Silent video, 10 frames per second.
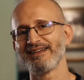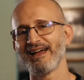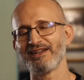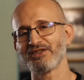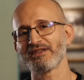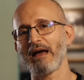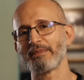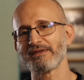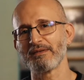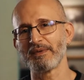And it just
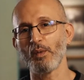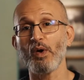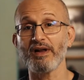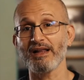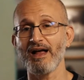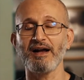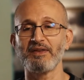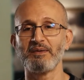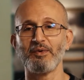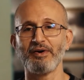happens to be one o'clock
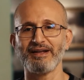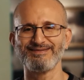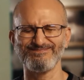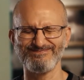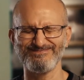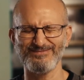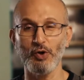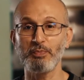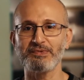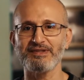in the morning.
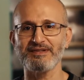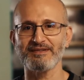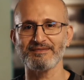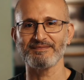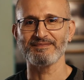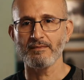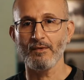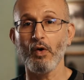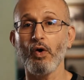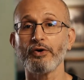Oops.
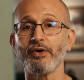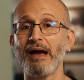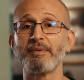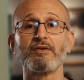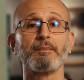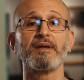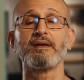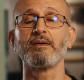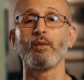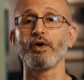Or you happen to
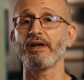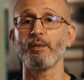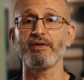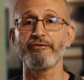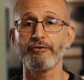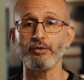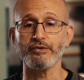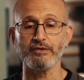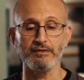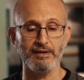be working with
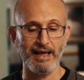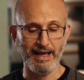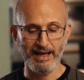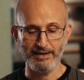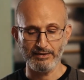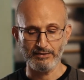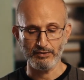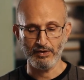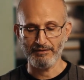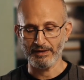fruit and
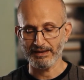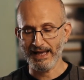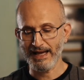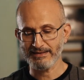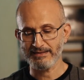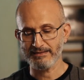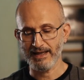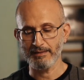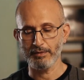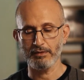you have a glass
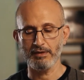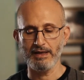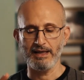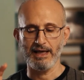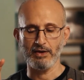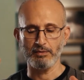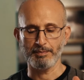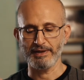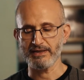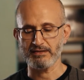table and you
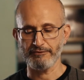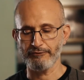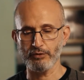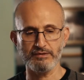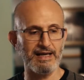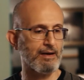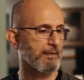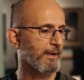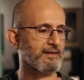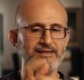place the fruit down
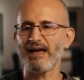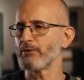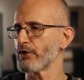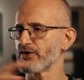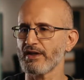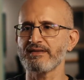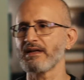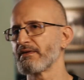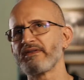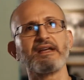and by the time you adjust
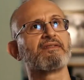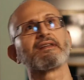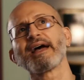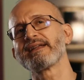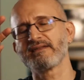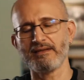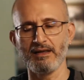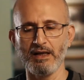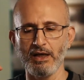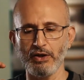everything and the lights and
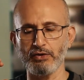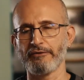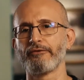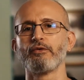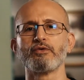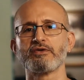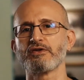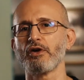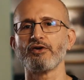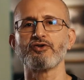your fruit
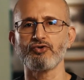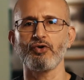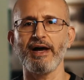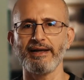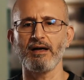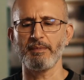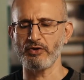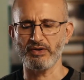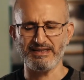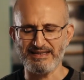starts drying up
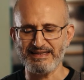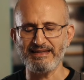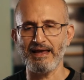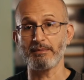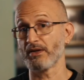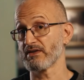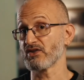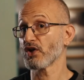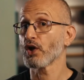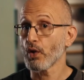and you can see that because
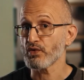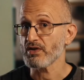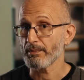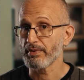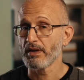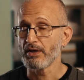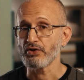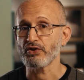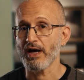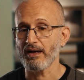it's a close-up
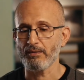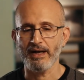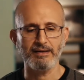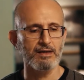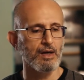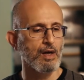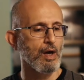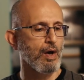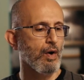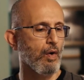shot right
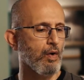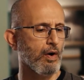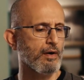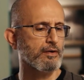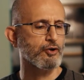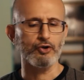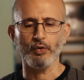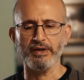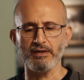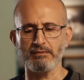or you're
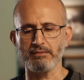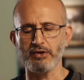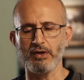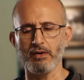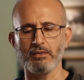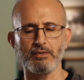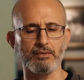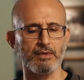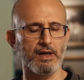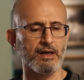doing you
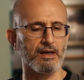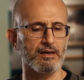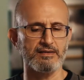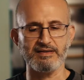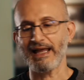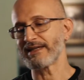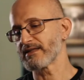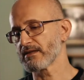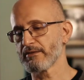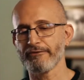know uh,
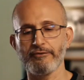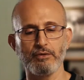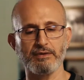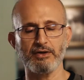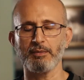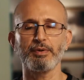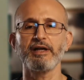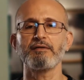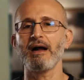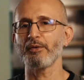slices of fruit and you're
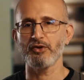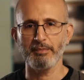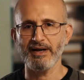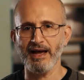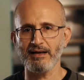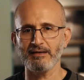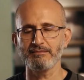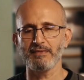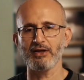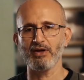playing around with your banana
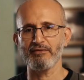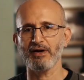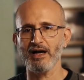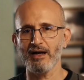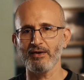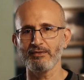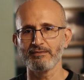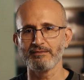and your avocado